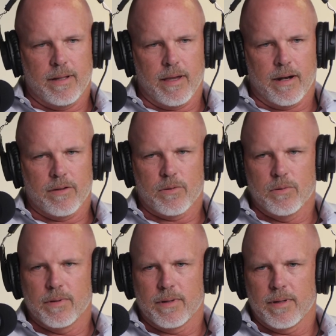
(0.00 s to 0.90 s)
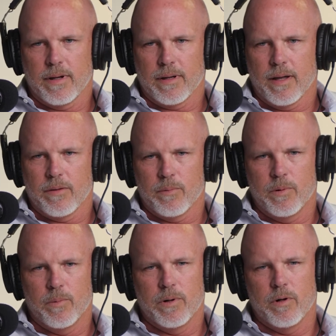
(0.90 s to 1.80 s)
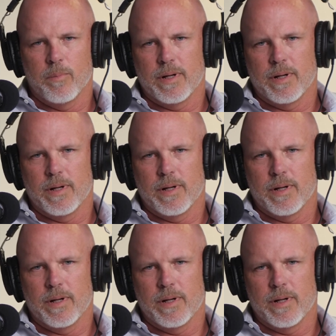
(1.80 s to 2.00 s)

got out of school and kind of got in the real world.